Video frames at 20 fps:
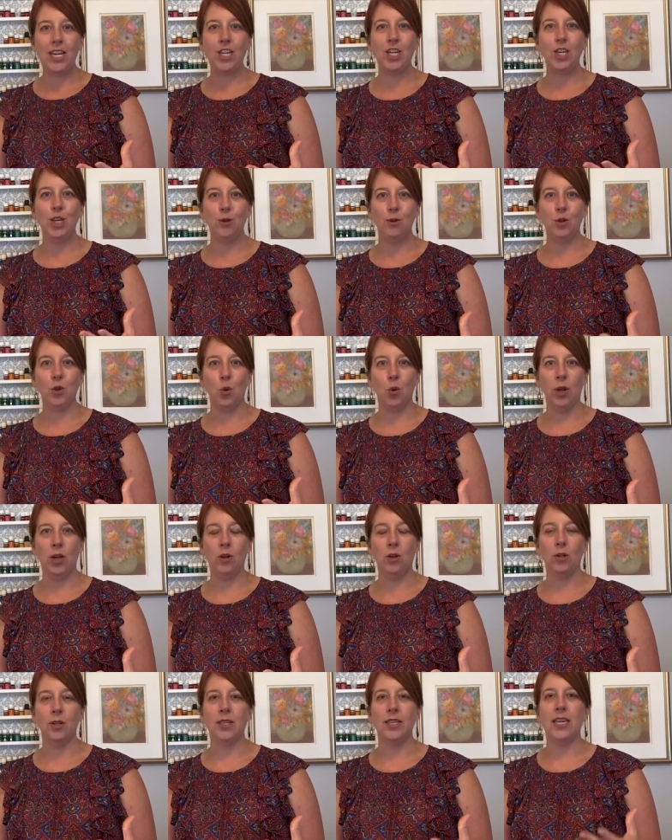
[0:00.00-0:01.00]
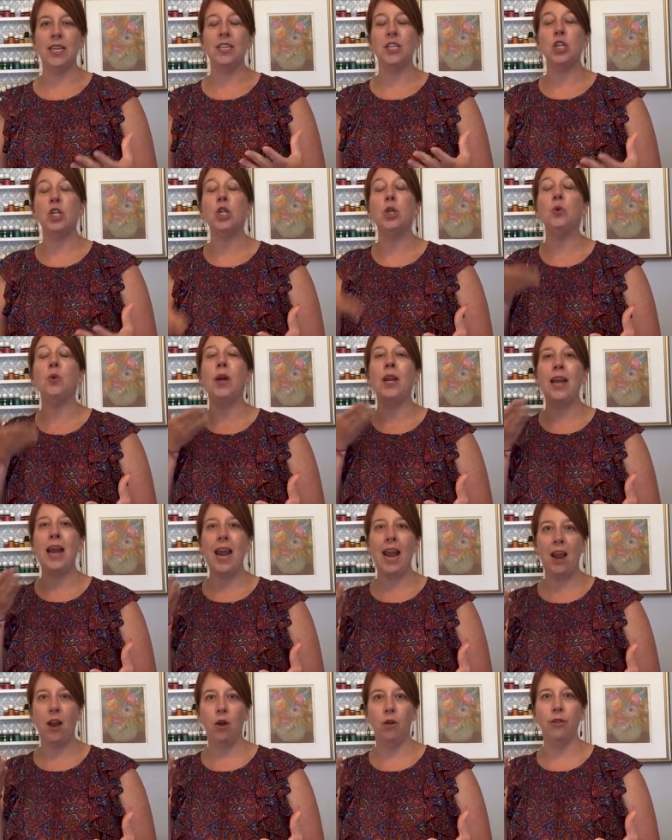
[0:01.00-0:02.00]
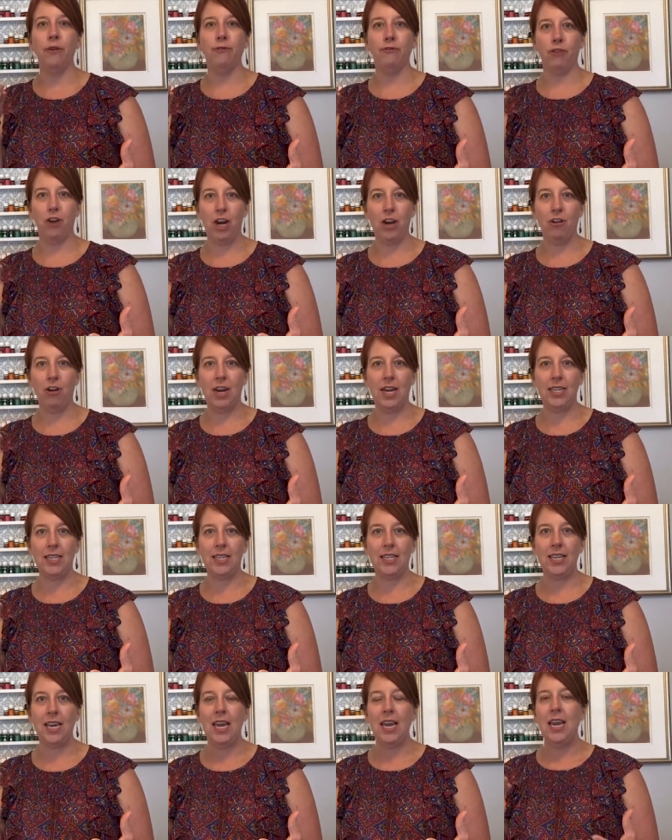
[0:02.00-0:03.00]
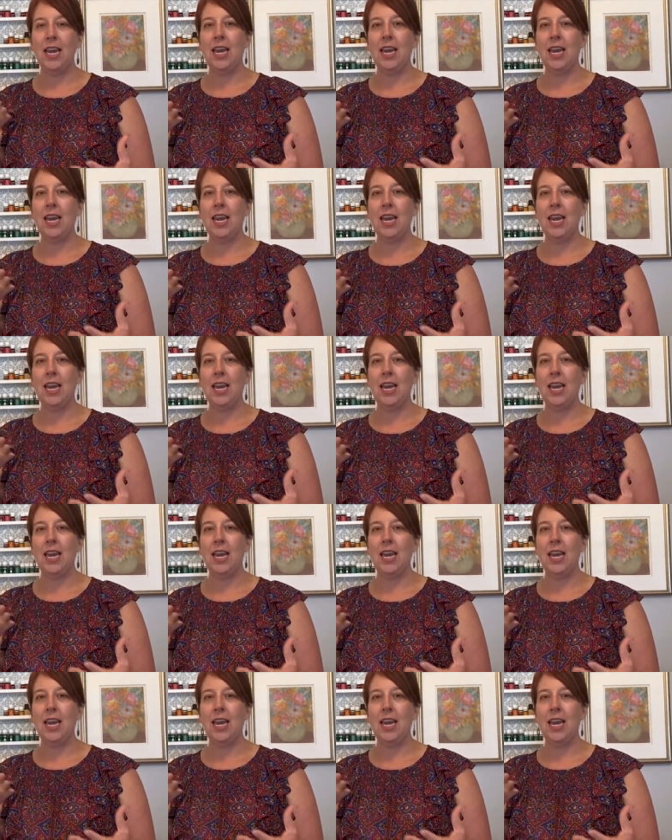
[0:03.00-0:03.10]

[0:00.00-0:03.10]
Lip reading: to use oils is to inhale the fragrance.